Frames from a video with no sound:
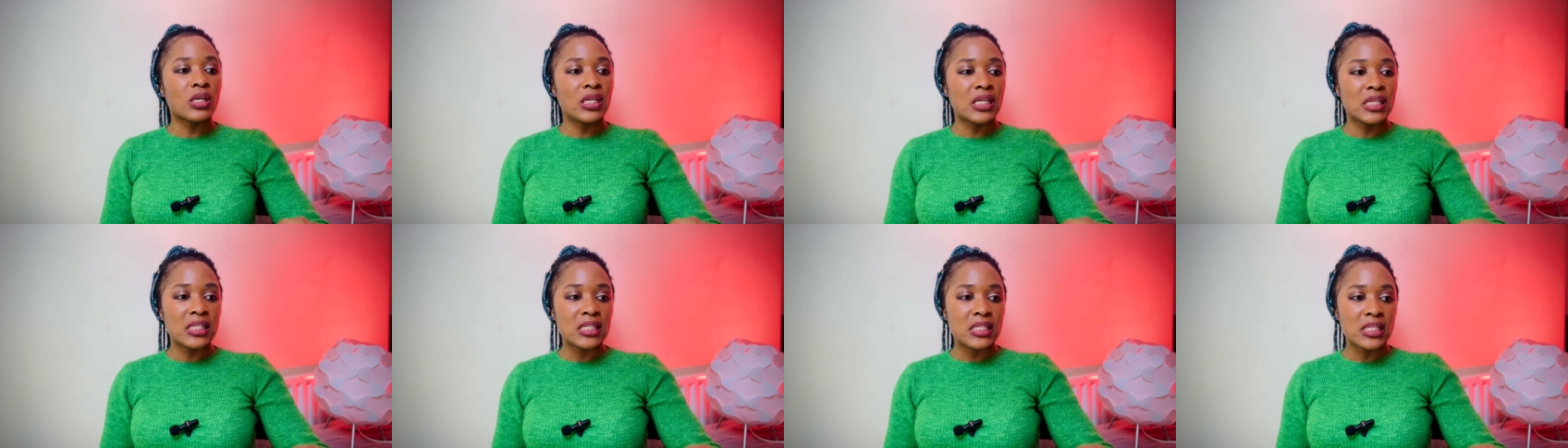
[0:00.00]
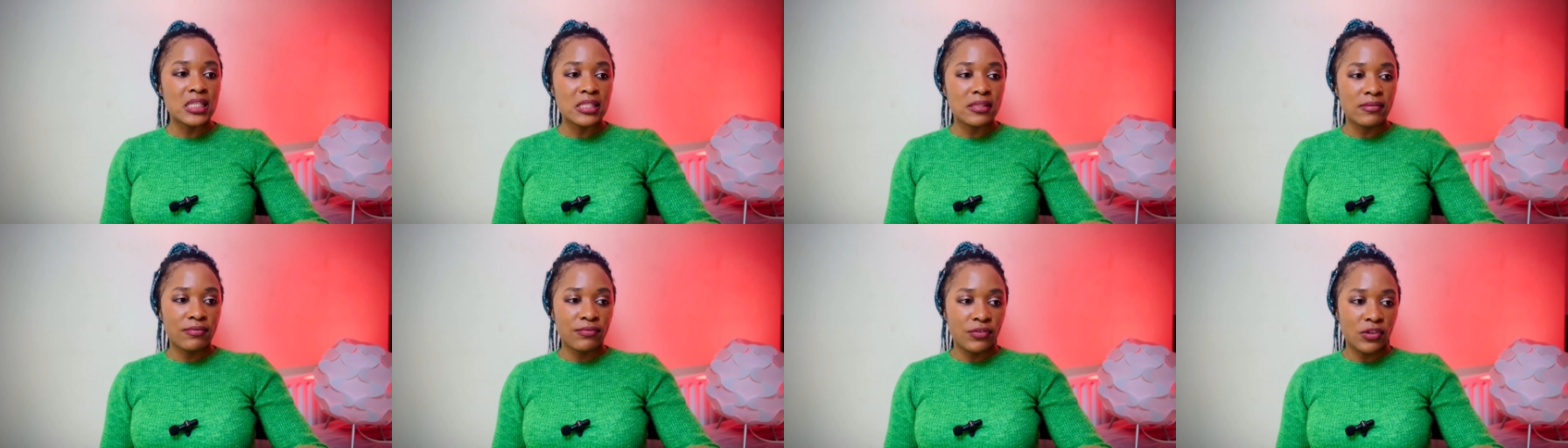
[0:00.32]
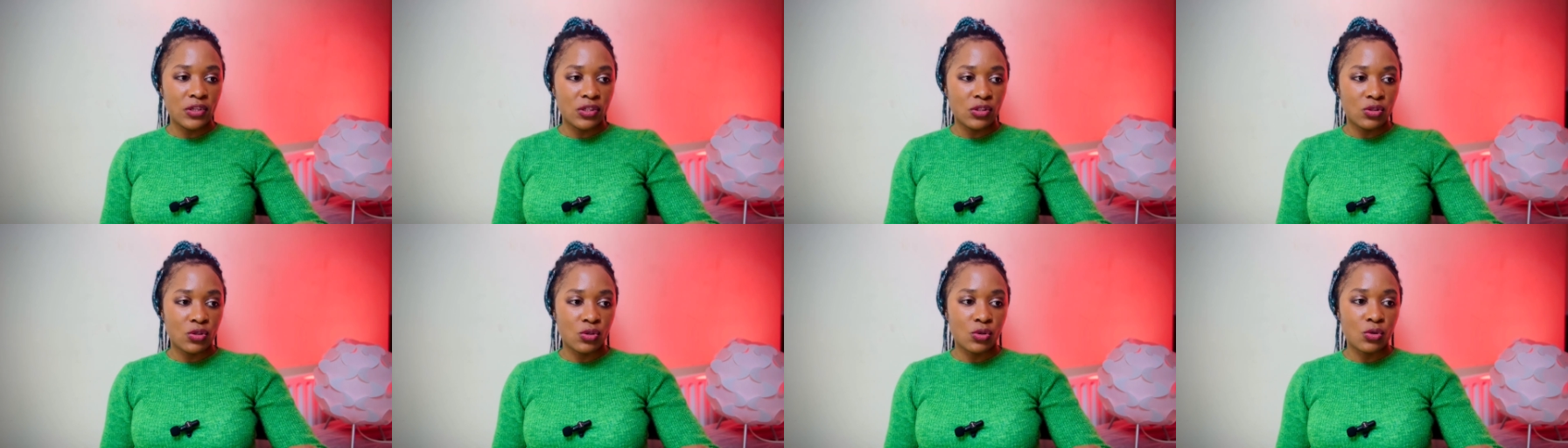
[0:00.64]
in this
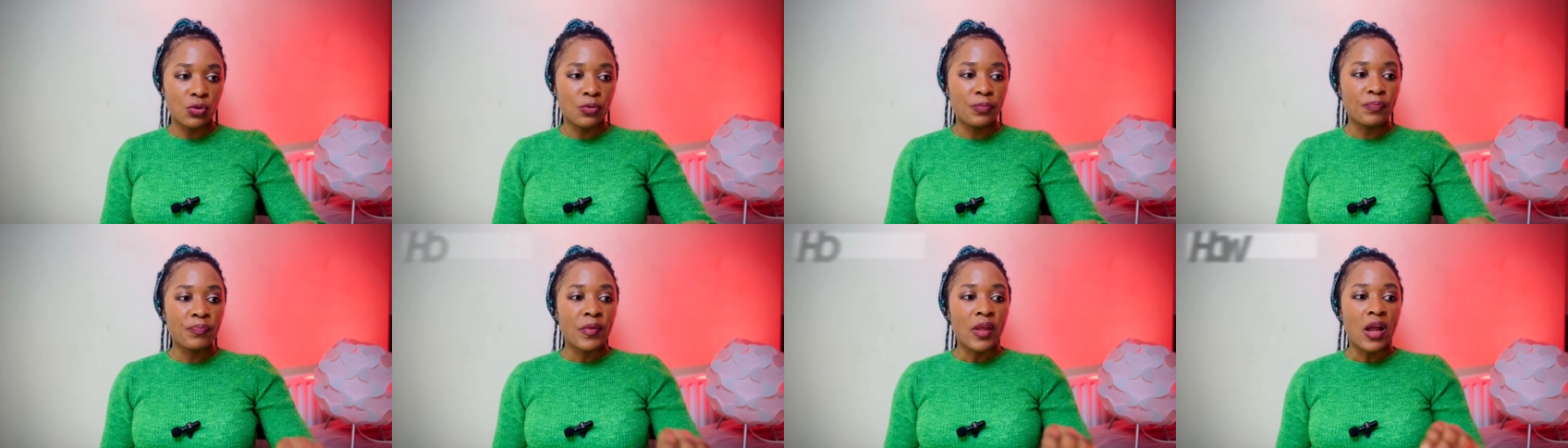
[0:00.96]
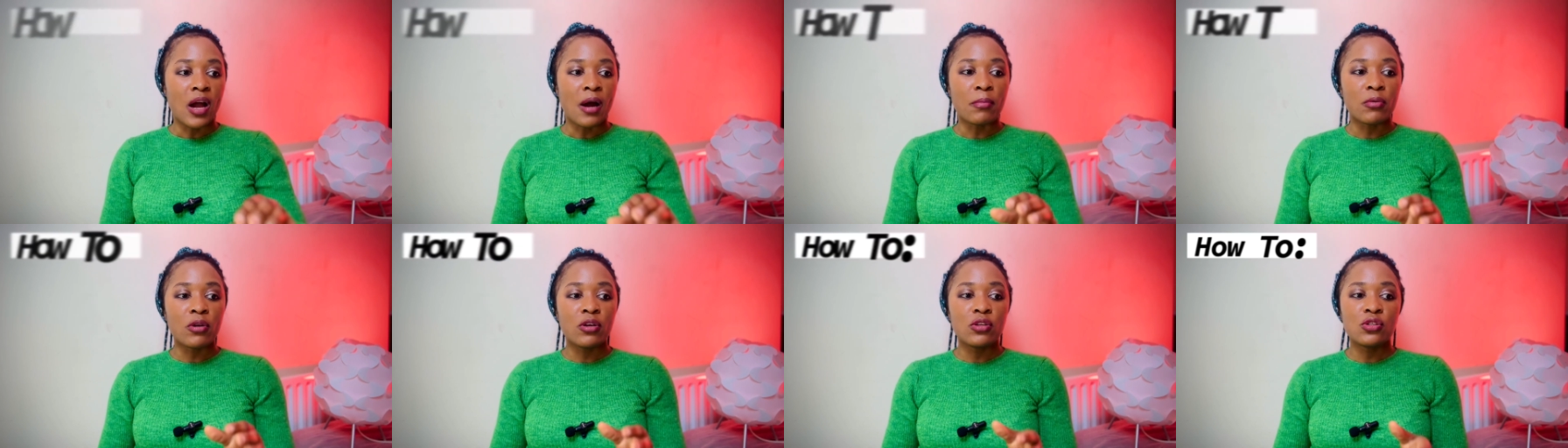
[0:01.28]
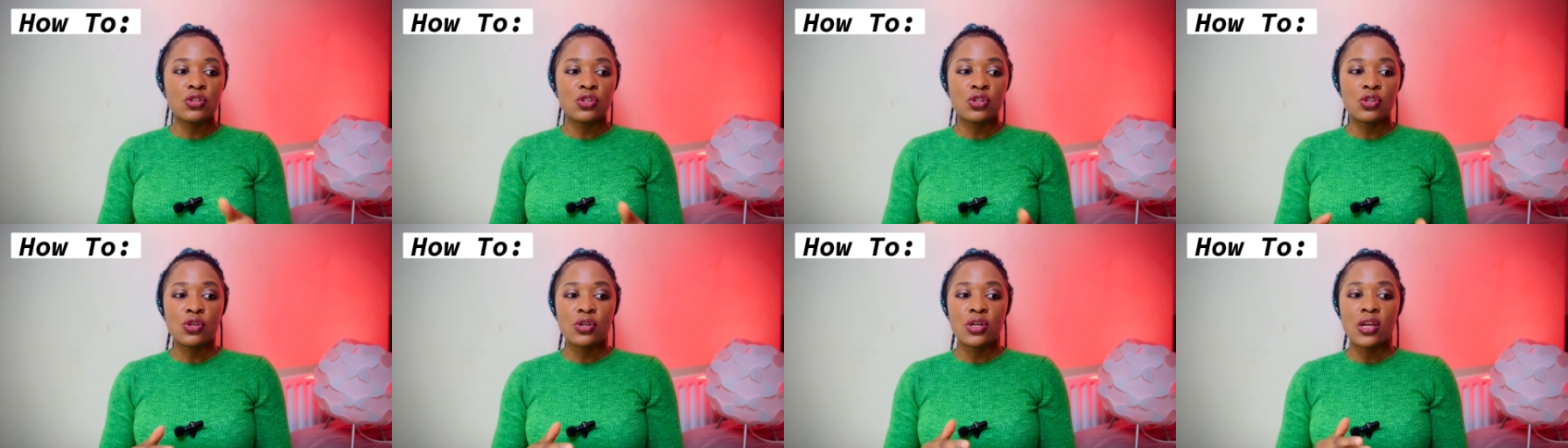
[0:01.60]
video, I'm going
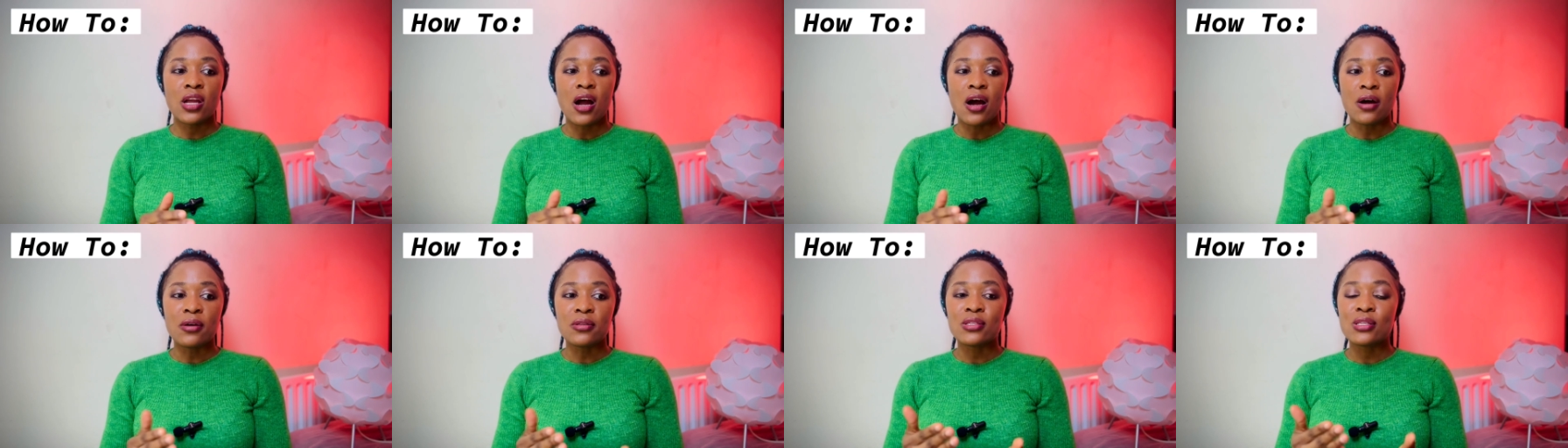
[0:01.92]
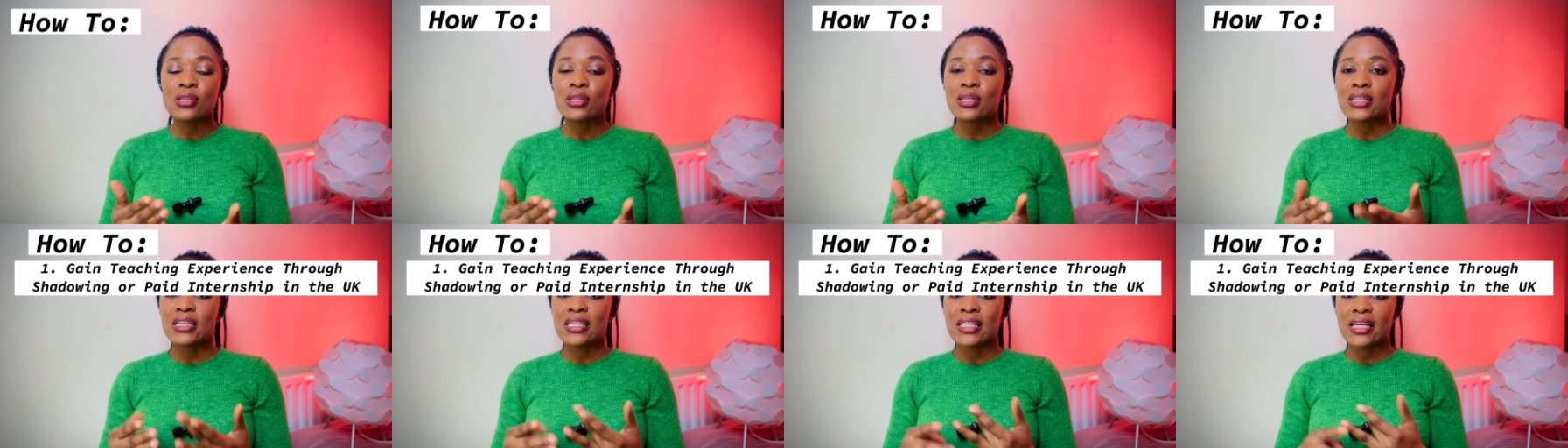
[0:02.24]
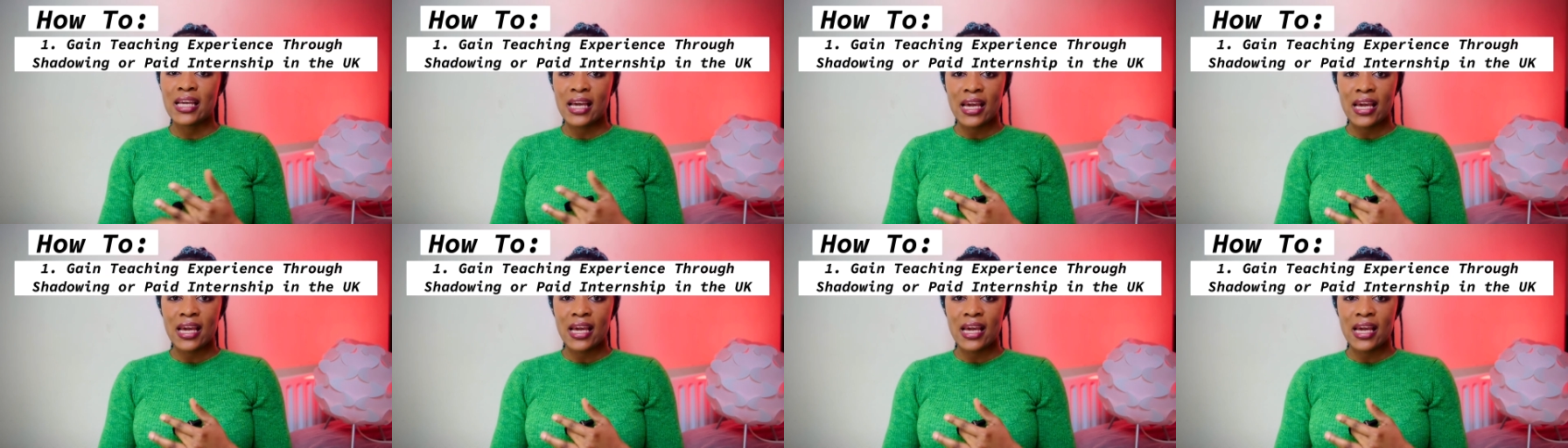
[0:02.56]
to show you how to